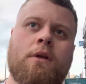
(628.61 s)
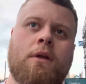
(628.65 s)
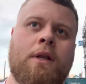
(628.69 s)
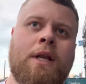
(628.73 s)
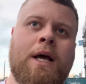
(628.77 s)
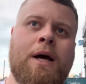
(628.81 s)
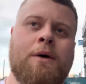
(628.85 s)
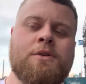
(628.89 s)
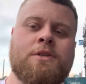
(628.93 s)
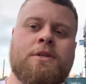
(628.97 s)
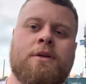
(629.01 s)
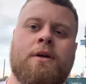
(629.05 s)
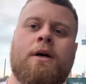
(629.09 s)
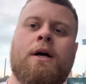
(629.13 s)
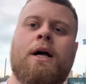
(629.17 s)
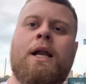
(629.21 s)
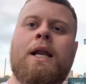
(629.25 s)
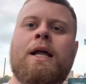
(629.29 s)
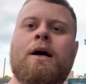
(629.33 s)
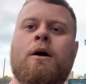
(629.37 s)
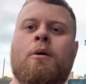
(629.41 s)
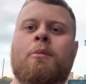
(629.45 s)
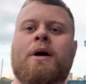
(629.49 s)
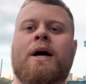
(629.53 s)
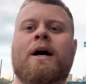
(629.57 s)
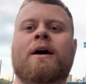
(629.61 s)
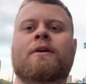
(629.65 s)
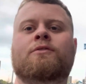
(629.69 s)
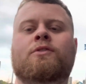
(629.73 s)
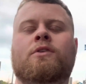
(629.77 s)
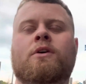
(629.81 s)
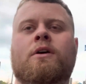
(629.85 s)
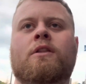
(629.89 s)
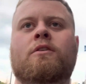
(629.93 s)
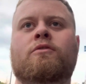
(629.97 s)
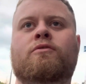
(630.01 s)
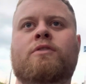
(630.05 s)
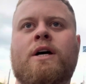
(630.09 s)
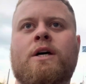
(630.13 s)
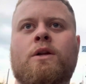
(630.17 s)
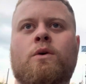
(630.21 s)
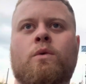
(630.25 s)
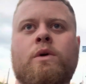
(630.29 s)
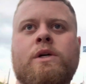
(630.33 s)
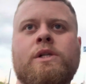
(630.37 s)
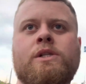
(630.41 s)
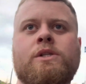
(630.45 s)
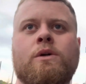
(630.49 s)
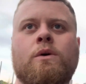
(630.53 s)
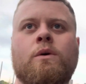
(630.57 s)
now it's a, a, little bit after the final
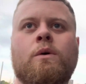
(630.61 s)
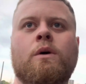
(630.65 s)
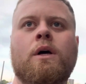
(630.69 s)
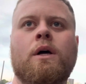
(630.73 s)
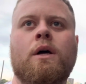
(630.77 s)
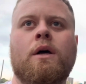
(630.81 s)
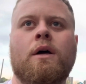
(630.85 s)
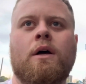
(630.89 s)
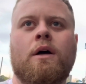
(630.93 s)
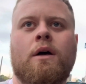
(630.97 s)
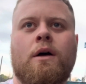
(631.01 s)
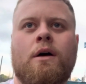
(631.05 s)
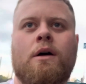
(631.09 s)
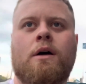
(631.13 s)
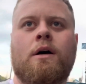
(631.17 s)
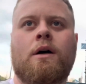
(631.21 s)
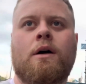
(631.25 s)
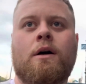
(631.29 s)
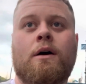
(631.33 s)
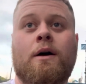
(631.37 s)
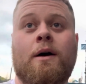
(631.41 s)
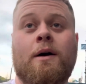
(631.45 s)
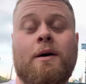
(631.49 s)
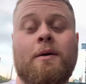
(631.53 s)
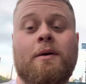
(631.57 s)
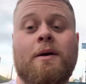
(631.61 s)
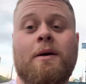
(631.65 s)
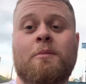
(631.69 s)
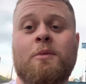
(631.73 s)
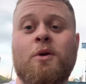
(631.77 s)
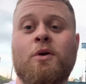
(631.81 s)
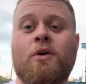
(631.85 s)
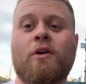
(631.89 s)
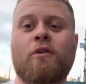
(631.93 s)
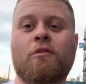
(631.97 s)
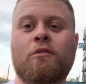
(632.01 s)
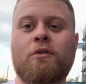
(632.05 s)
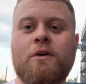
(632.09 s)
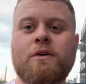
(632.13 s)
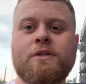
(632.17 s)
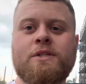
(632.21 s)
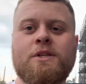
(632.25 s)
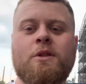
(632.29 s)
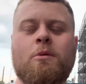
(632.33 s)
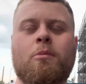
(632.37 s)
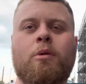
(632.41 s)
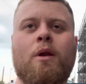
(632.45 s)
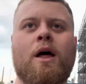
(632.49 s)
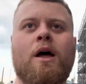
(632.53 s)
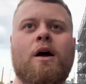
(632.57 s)
whistle uh, I am looking forward to
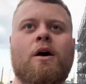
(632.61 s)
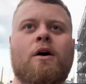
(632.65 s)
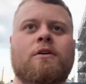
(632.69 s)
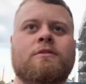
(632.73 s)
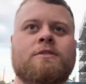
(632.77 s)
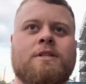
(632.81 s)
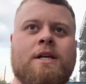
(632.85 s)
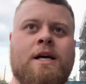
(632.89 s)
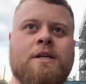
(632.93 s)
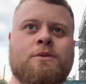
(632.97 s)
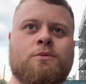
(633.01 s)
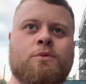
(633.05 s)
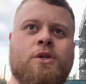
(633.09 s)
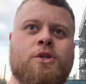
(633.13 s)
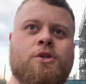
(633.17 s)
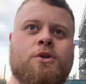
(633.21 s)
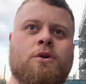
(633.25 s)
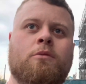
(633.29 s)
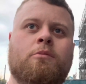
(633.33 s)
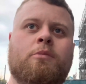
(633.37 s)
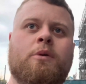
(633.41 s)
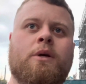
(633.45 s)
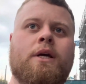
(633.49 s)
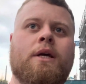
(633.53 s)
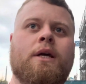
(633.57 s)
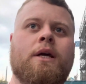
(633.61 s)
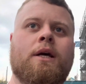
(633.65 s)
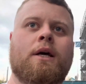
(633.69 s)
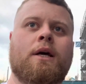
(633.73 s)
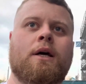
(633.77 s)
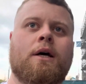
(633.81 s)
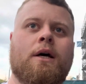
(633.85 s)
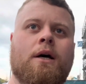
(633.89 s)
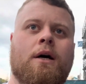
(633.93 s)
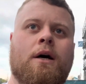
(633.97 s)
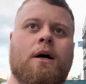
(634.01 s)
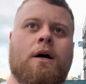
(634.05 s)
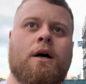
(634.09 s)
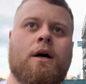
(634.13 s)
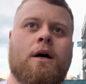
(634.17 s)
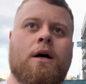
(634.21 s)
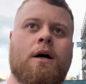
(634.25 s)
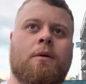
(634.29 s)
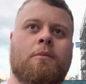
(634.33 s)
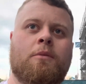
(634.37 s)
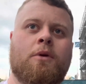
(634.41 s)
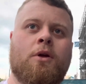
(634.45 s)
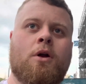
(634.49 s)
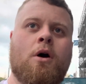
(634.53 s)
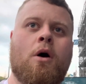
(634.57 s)
the playoffs as we should be
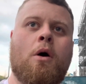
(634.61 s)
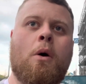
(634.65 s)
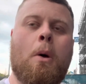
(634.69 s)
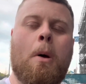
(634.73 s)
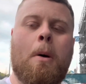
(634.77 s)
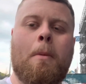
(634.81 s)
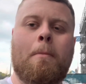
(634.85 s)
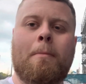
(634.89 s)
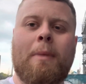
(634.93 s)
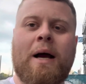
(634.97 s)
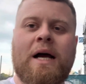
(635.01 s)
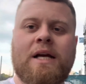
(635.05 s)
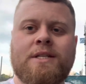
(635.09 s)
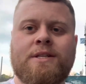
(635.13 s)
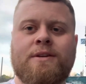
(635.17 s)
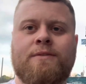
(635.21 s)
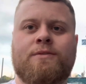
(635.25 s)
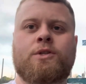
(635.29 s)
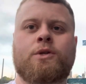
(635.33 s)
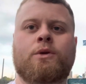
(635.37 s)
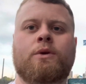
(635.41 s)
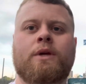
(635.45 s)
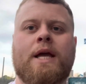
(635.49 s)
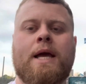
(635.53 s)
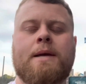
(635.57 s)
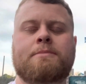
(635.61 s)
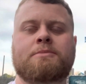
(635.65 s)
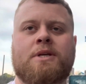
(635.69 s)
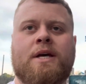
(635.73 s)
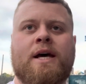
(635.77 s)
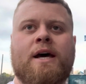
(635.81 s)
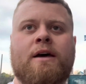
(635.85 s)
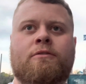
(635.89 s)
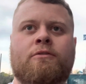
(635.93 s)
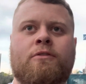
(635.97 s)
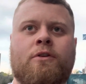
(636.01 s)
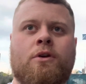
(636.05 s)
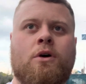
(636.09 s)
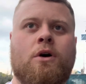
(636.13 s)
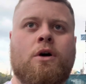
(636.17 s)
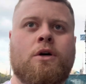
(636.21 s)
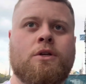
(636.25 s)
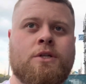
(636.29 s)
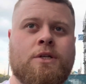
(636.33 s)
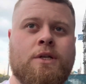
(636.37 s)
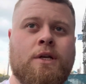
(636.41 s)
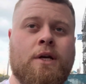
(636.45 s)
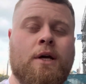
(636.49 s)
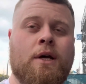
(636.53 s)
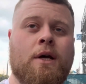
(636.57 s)
um, you know a massive two games ahead for
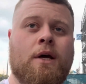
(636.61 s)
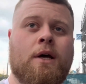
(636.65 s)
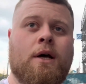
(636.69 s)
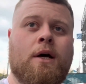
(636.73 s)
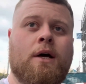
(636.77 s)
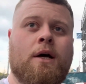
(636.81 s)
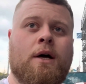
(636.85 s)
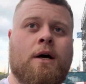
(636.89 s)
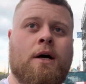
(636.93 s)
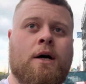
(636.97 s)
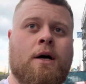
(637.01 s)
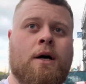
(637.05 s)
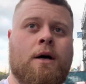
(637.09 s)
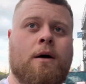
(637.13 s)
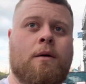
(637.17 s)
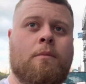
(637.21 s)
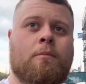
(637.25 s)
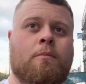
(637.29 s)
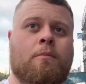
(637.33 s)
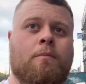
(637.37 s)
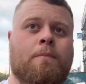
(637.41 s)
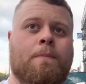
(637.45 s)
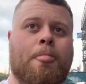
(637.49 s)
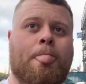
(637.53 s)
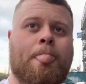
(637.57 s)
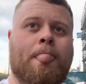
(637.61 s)
Notts um,